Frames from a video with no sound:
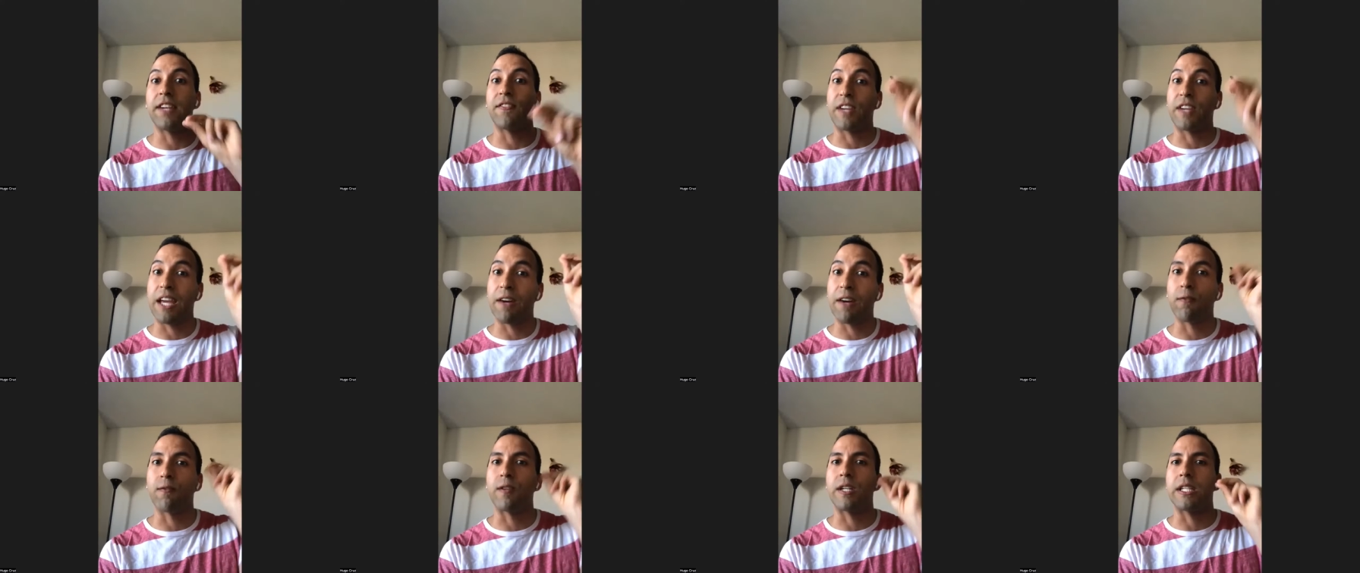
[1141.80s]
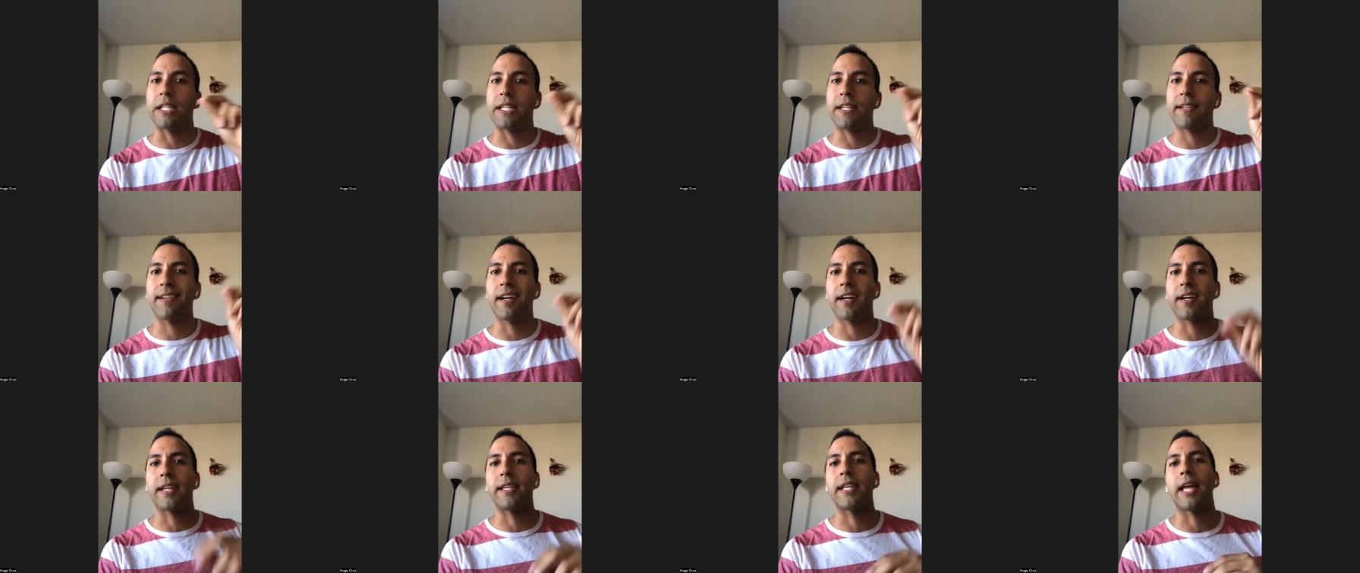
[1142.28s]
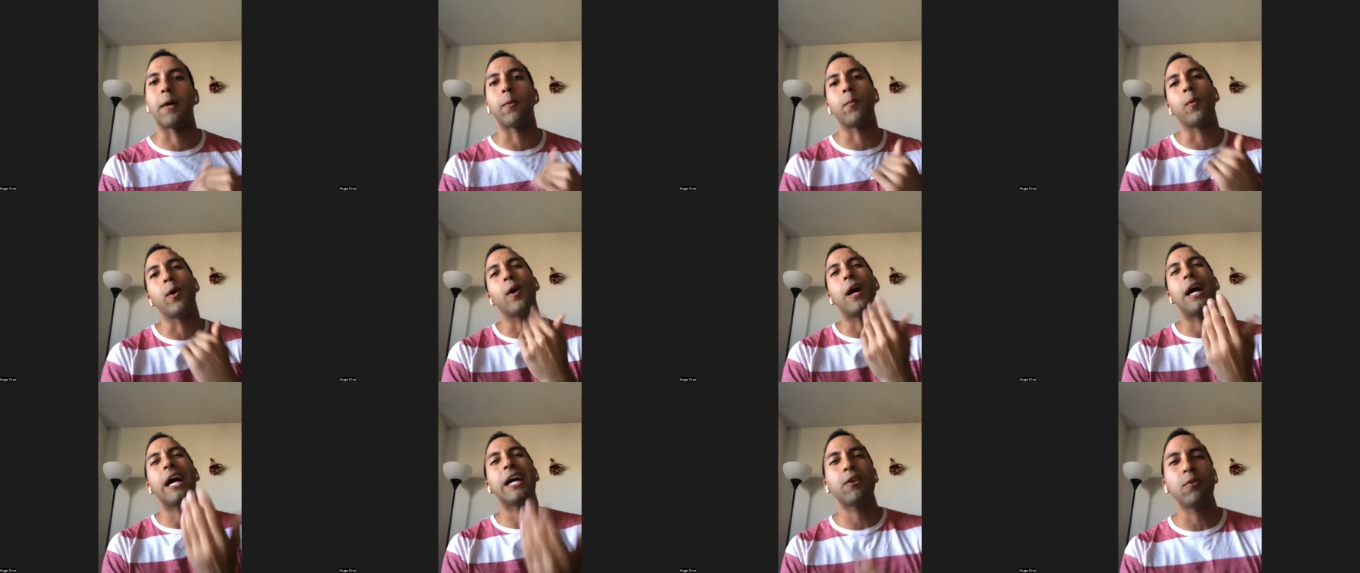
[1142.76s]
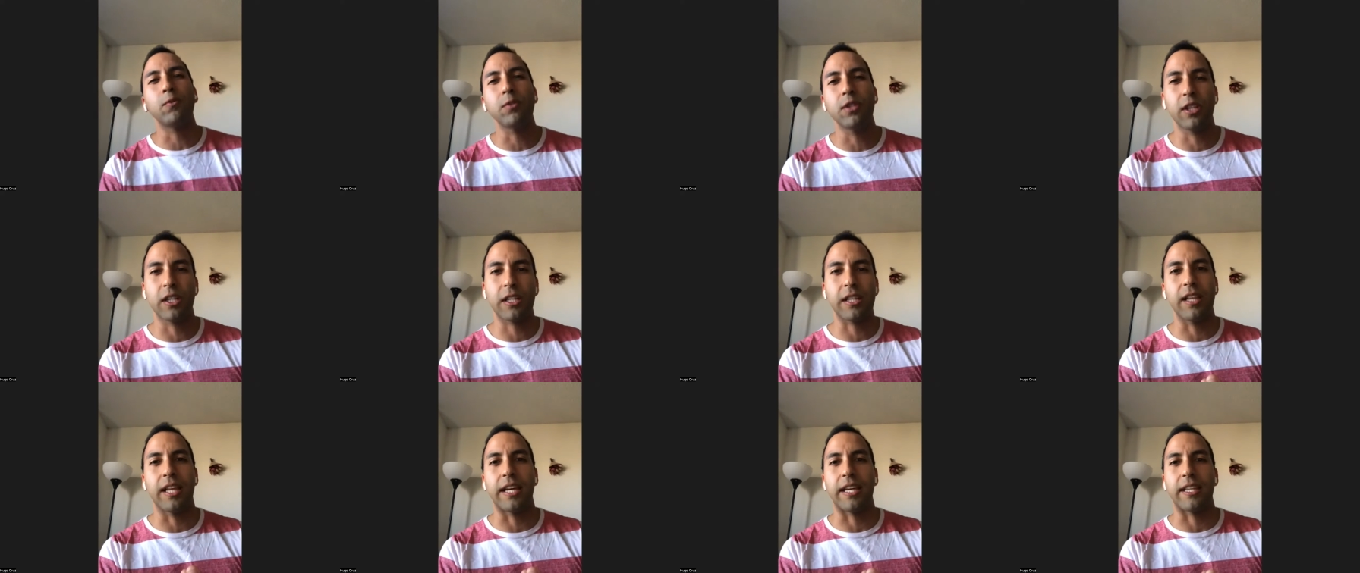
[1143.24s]
of get really stuck in that. Well, I don't
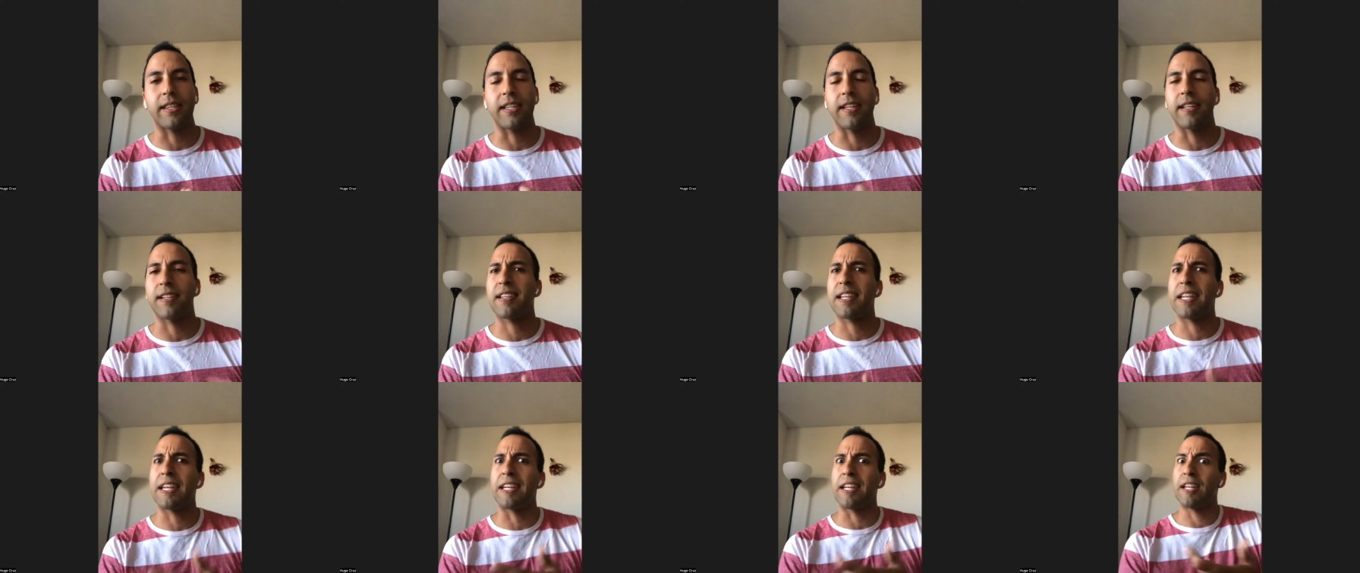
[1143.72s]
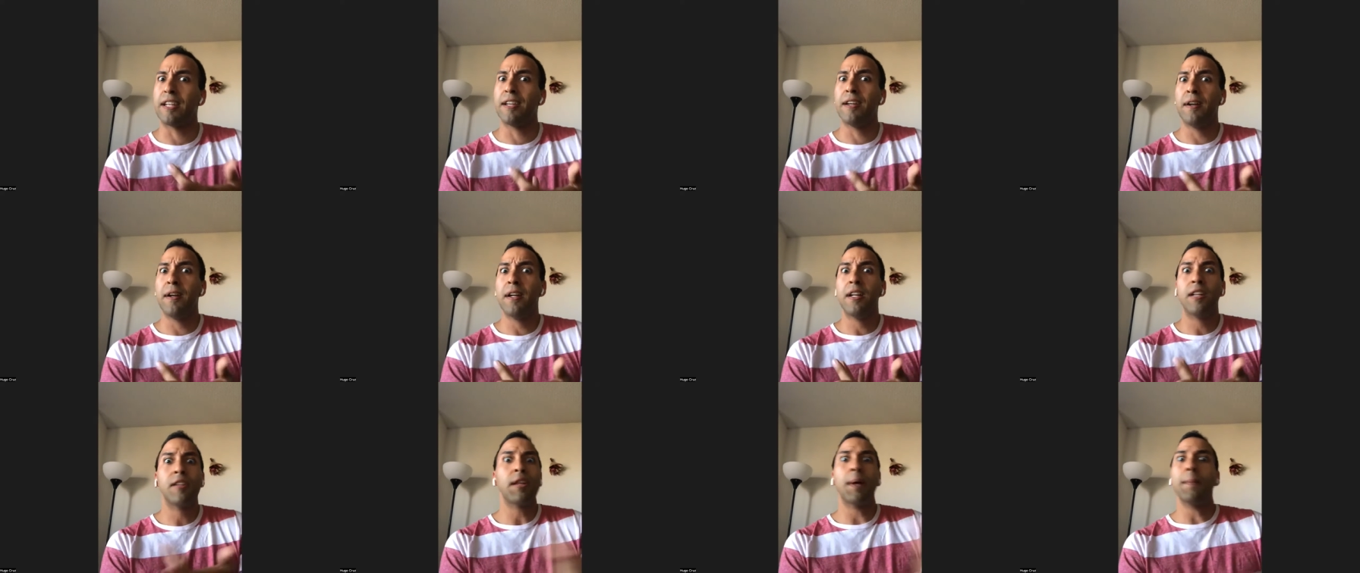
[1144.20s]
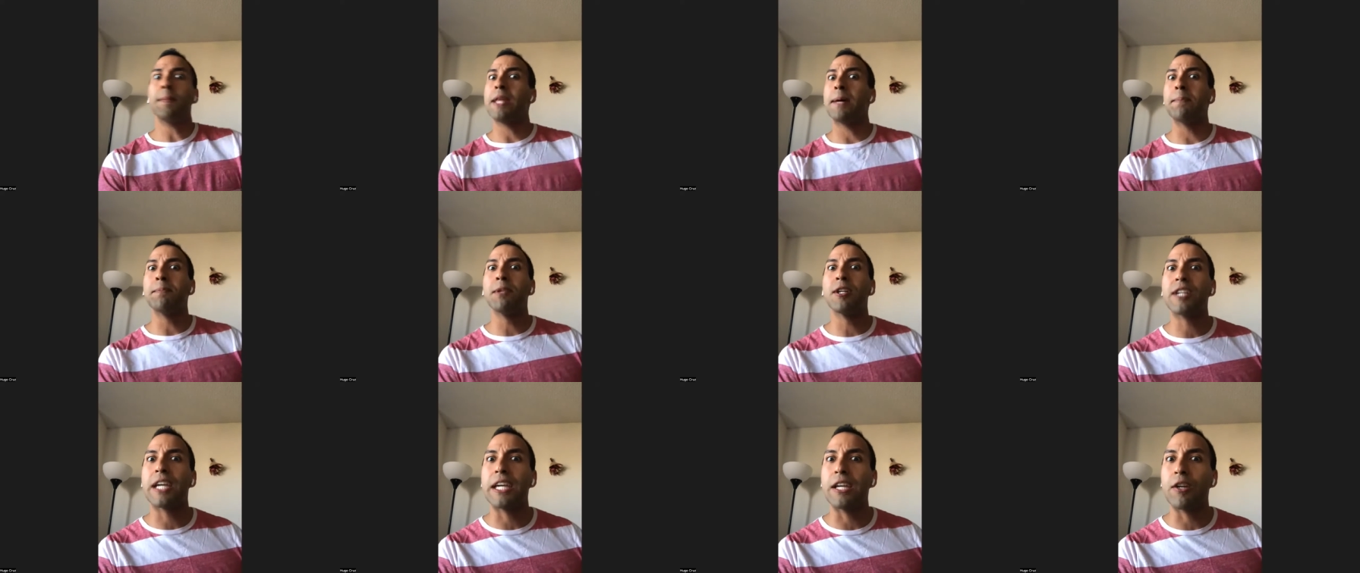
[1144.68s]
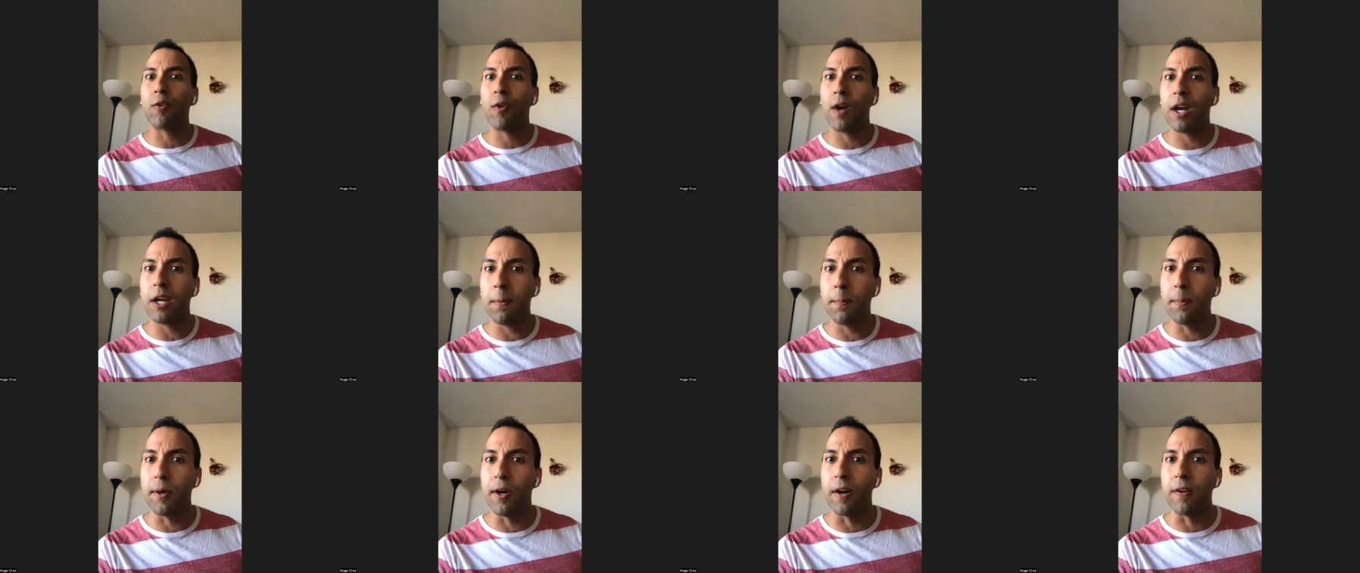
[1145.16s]
look like this, and some of them look
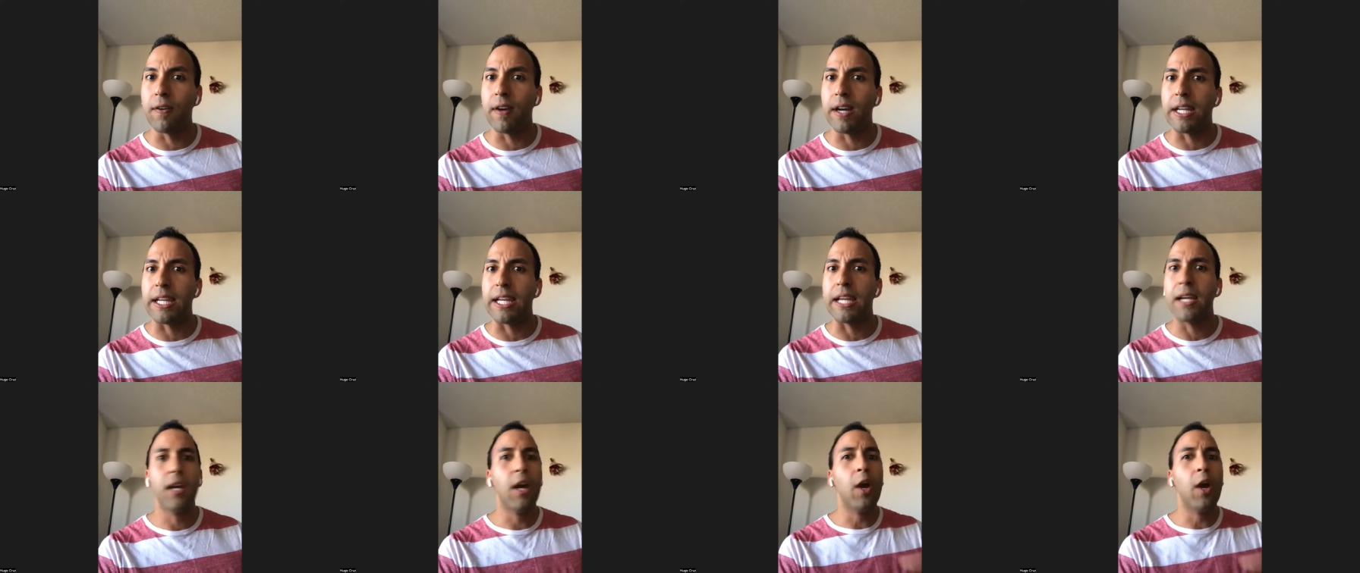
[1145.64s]
incredible already.